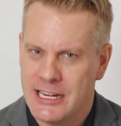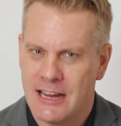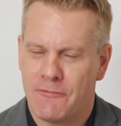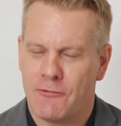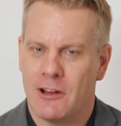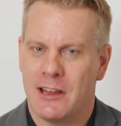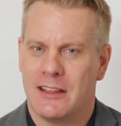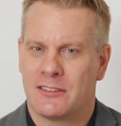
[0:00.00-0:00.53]

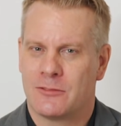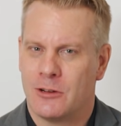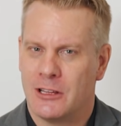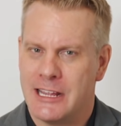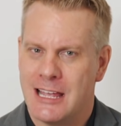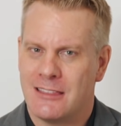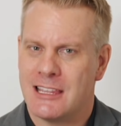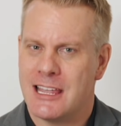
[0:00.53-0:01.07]
different. It's
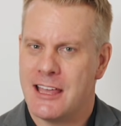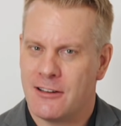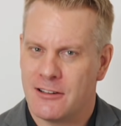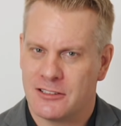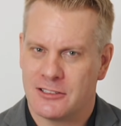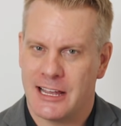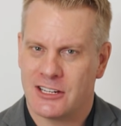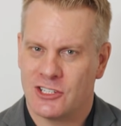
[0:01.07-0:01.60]
really at the
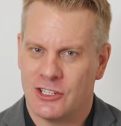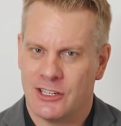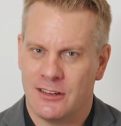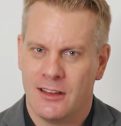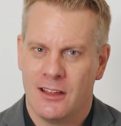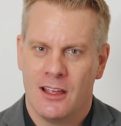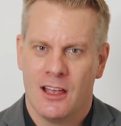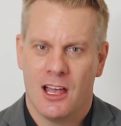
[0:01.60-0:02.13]
intersection
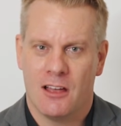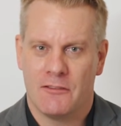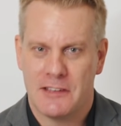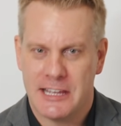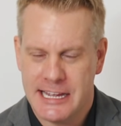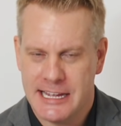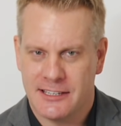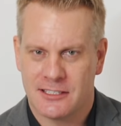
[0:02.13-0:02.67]
of
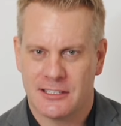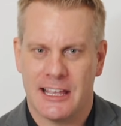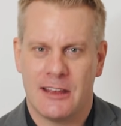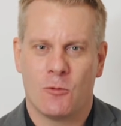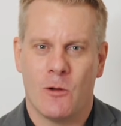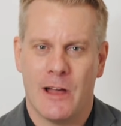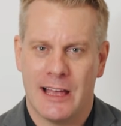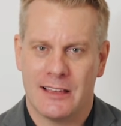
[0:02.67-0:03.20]
East
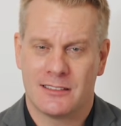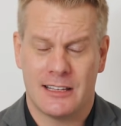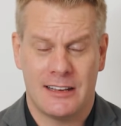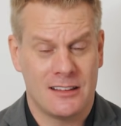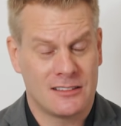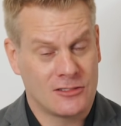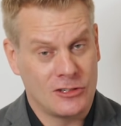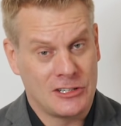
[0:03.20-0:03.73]
and West, and
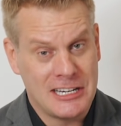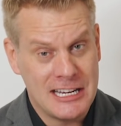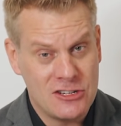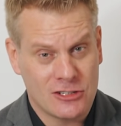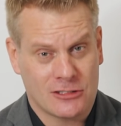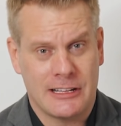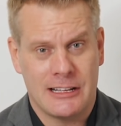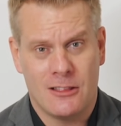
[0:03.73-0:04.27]
it's
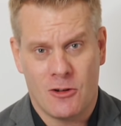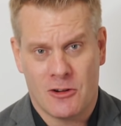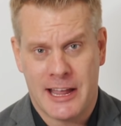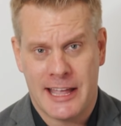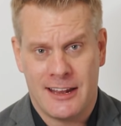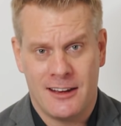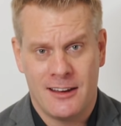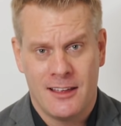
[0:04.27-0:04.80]
strategically
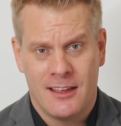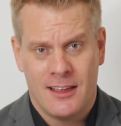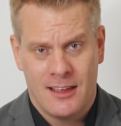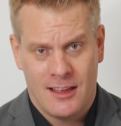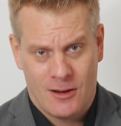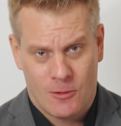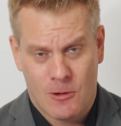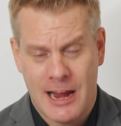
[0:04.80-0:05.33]
located
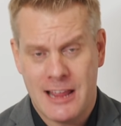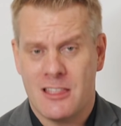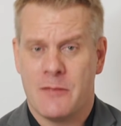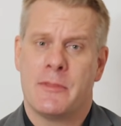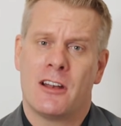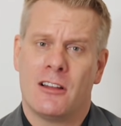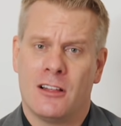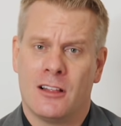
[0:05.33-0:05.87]
right in the
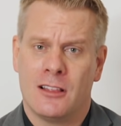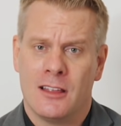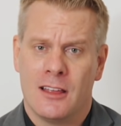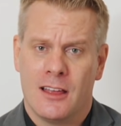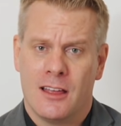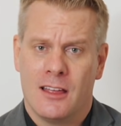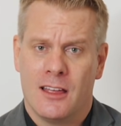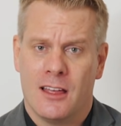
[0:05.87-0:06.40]
middle
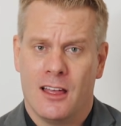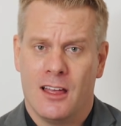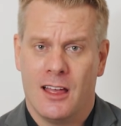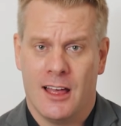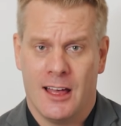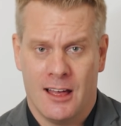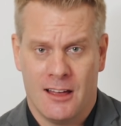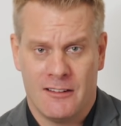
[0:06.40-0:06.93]

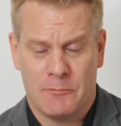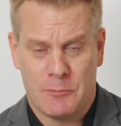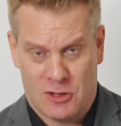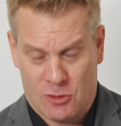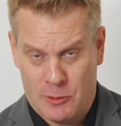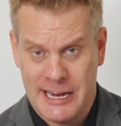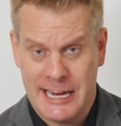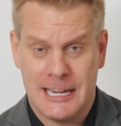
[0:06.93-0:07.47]

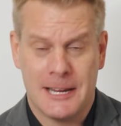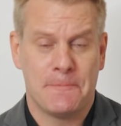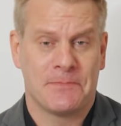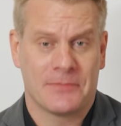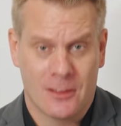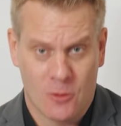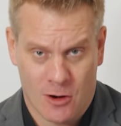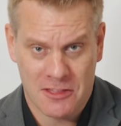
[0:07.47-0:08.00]
between
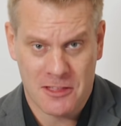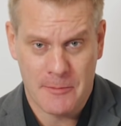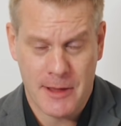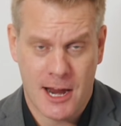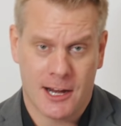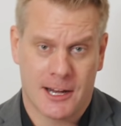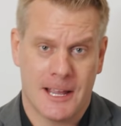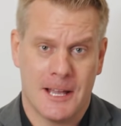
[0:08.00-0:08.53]
North
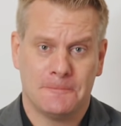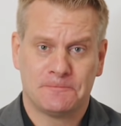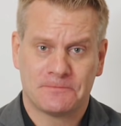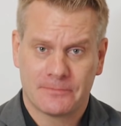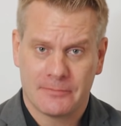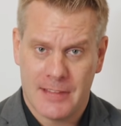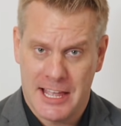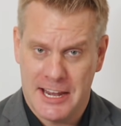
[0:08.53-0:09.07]
America
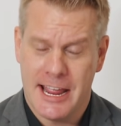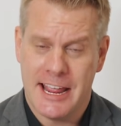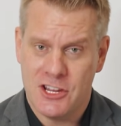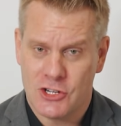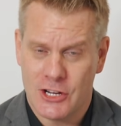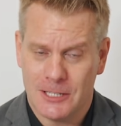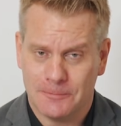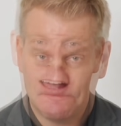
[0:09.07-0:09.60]
and
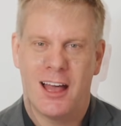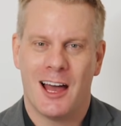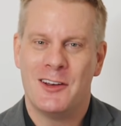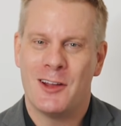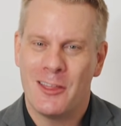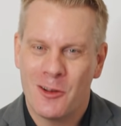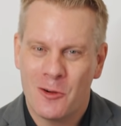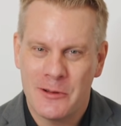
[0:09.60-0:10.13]
Asia.
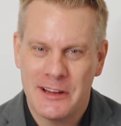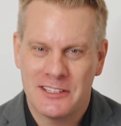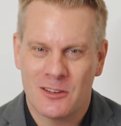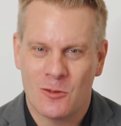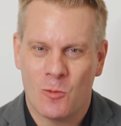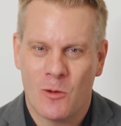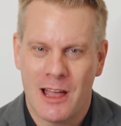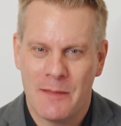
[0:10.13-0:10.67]
Another
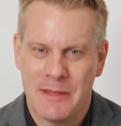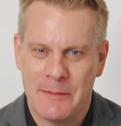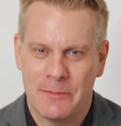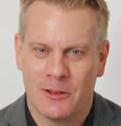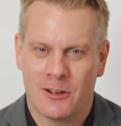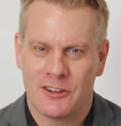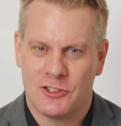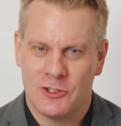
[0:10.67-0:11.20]
reason why
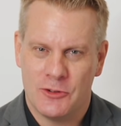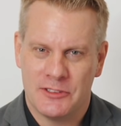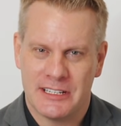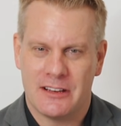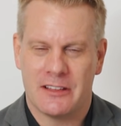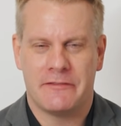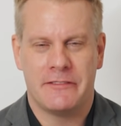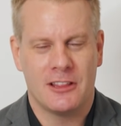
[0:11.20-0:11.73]
people are
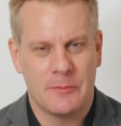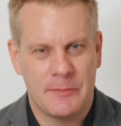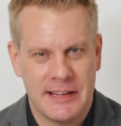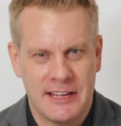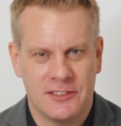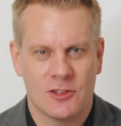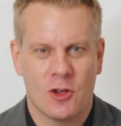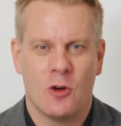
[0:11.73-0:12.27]
choosing the
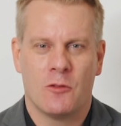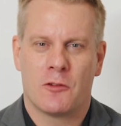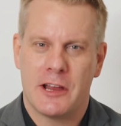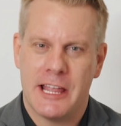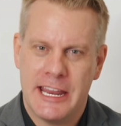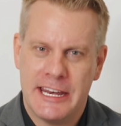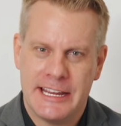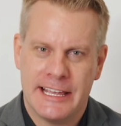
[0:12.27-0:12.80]
Philippines over
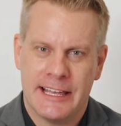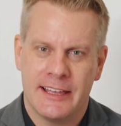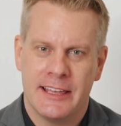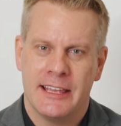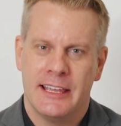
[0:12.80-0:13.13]
India